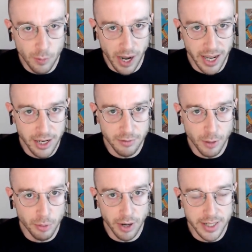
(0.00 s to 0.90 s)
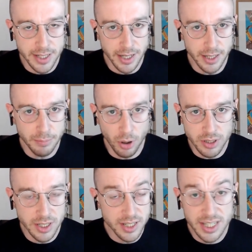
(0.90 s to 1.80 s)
way of operating in politics.